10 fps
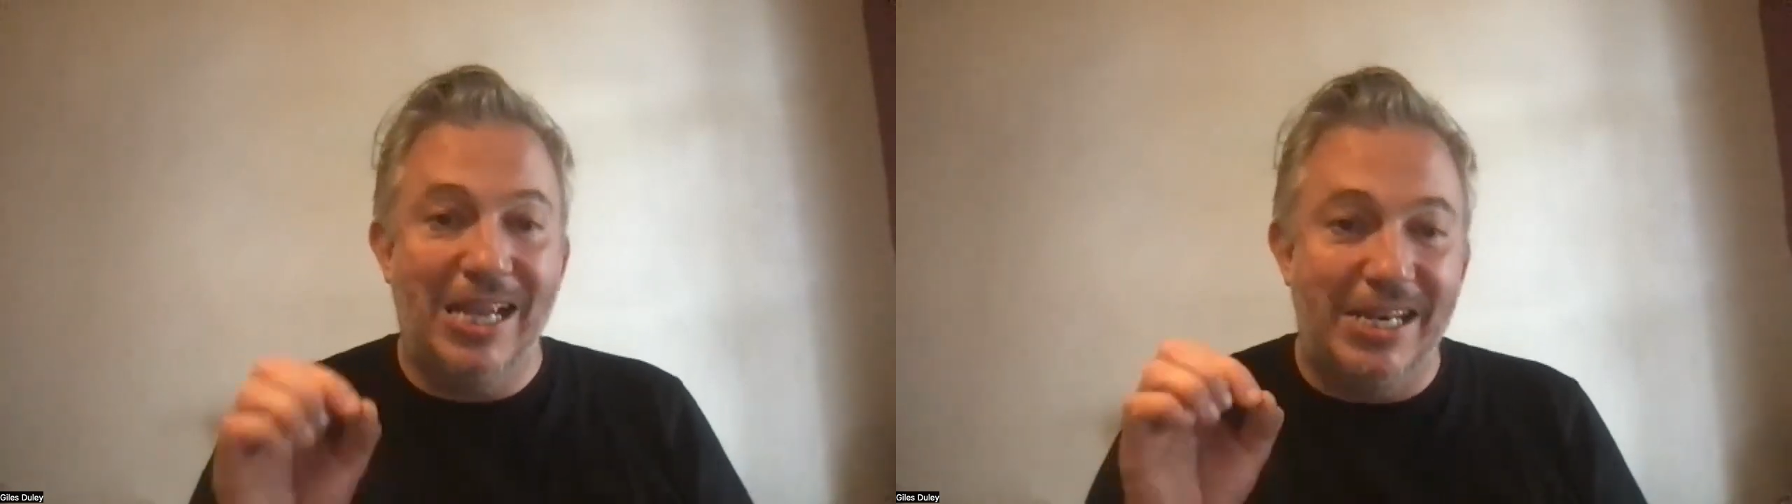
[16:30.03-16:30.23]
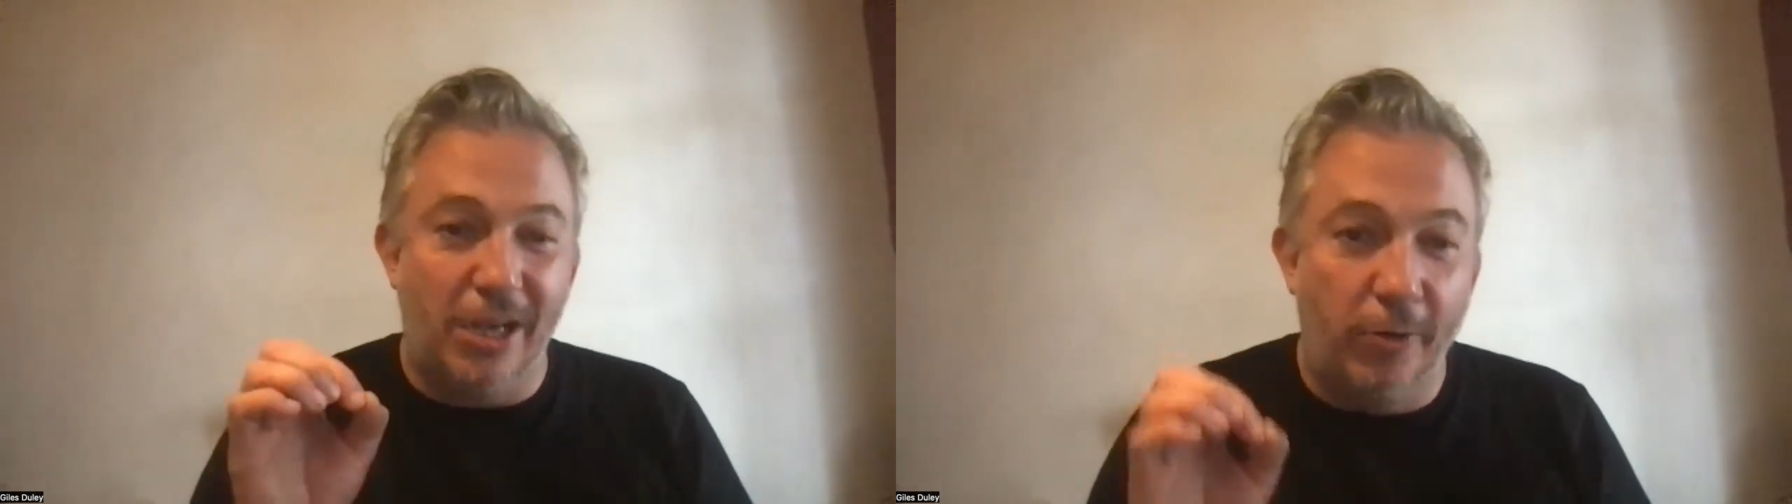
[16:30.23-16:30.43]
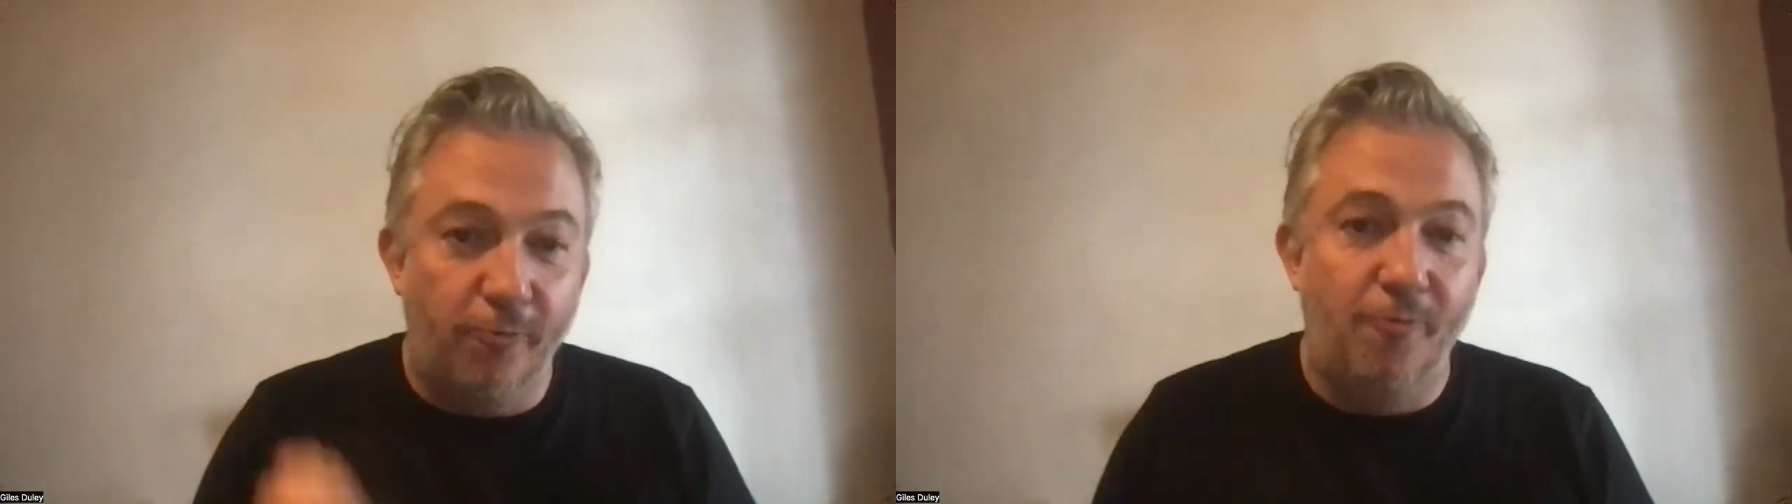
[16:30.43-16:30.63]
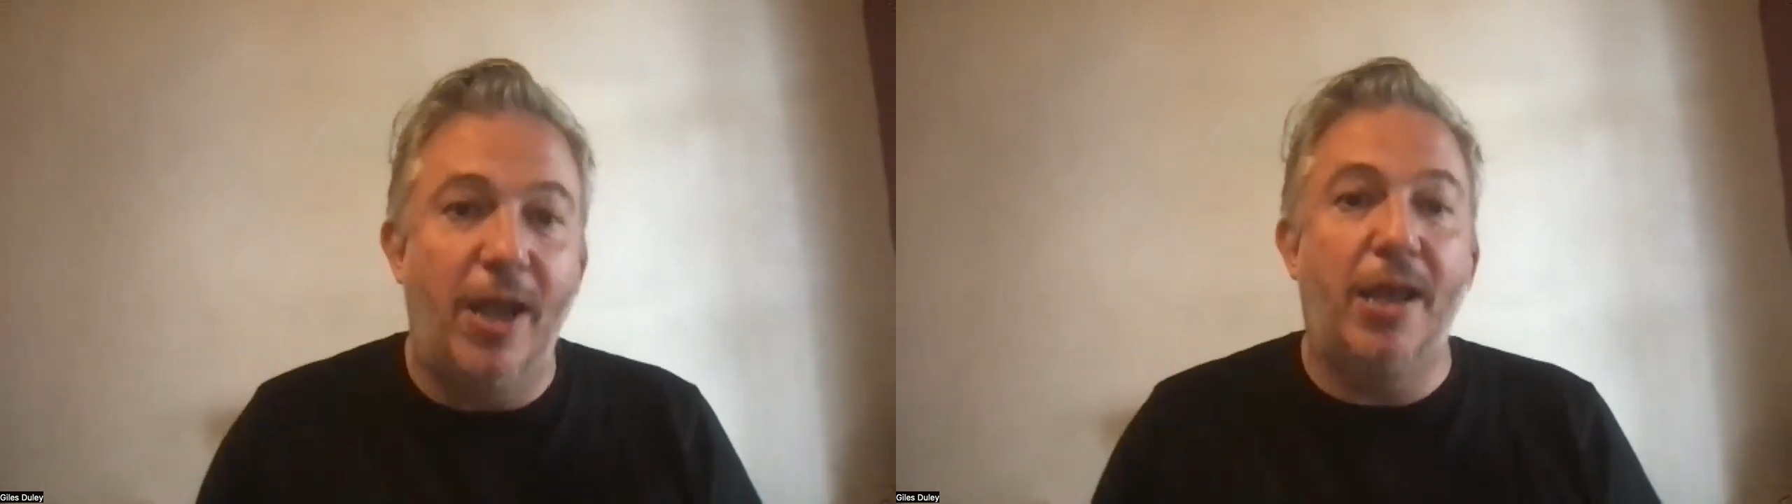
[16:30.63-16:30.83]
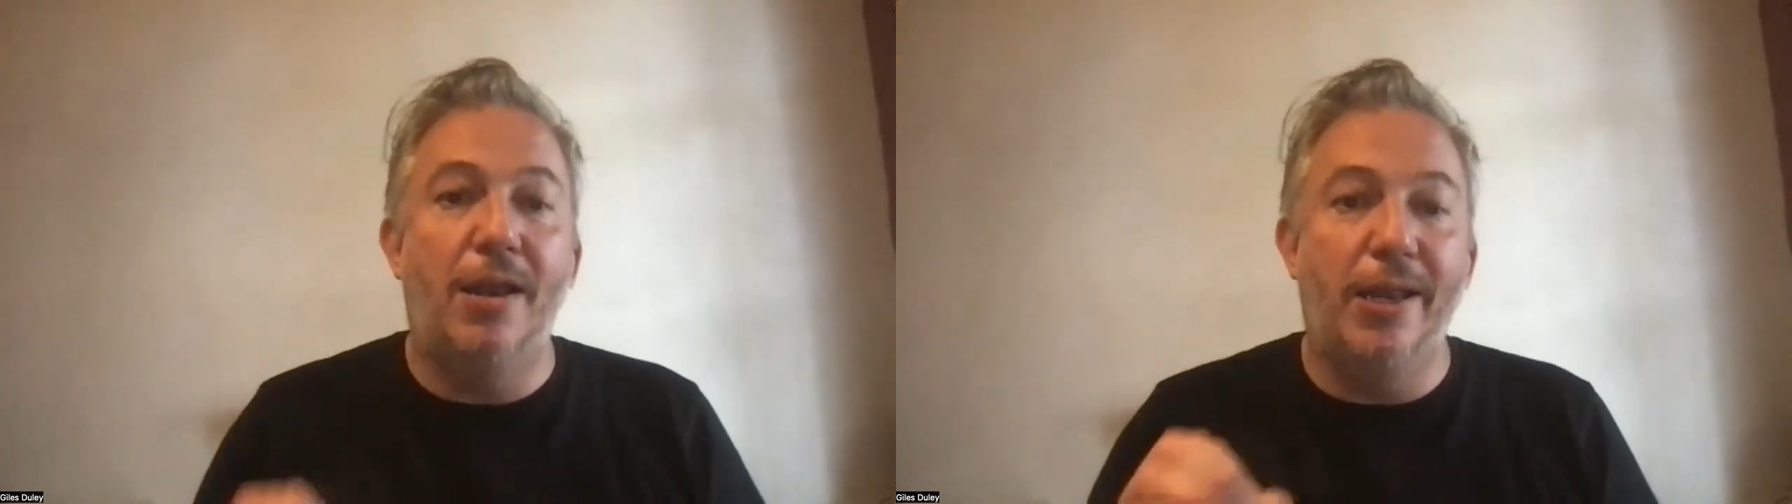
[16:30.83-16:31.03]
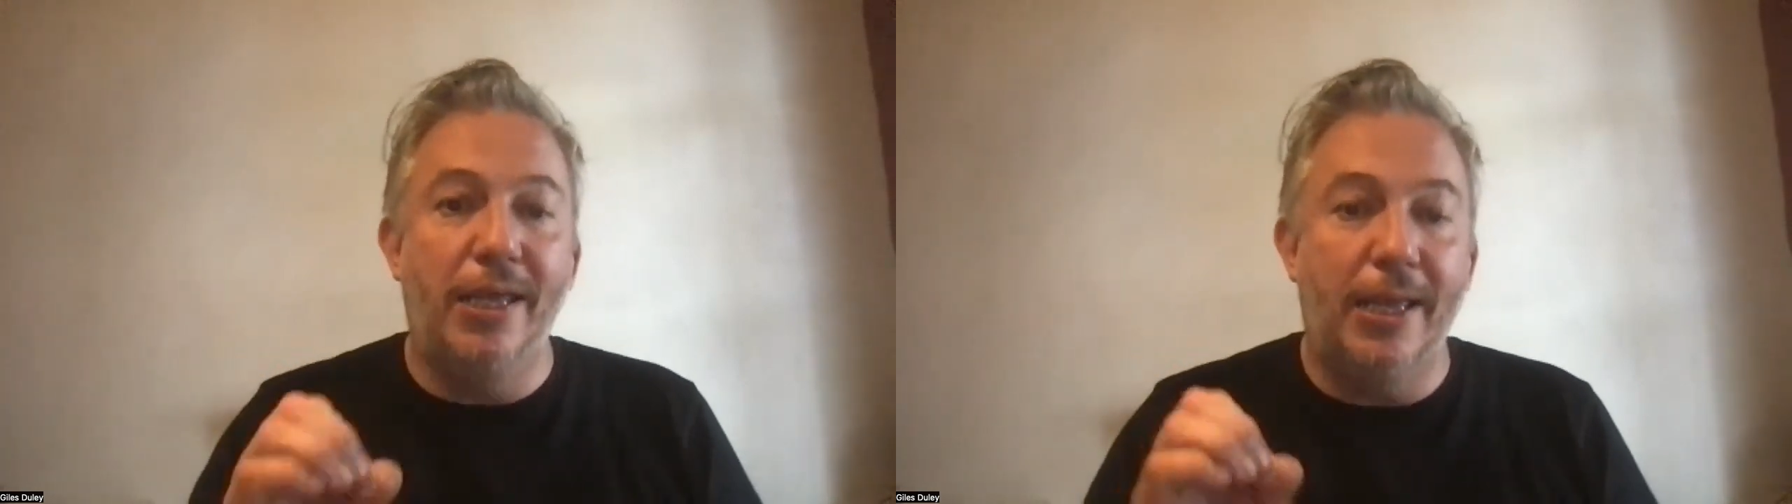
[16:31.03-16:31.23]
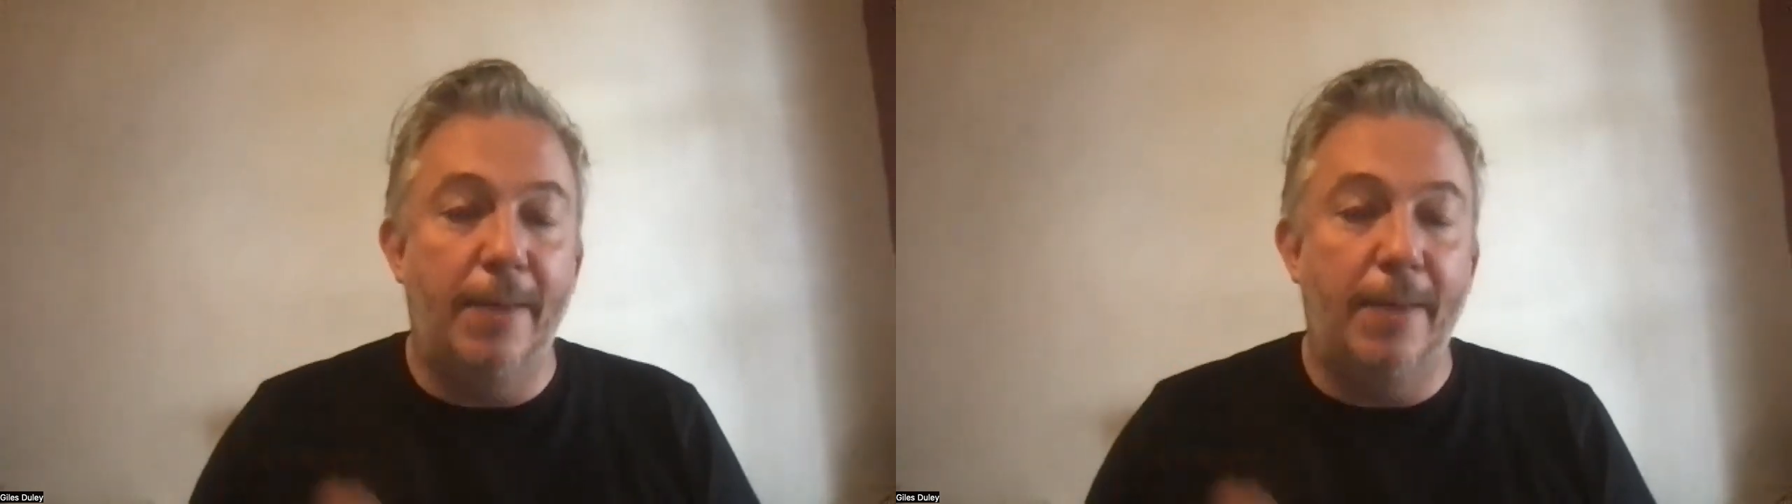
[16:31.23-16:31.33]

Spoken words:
it directly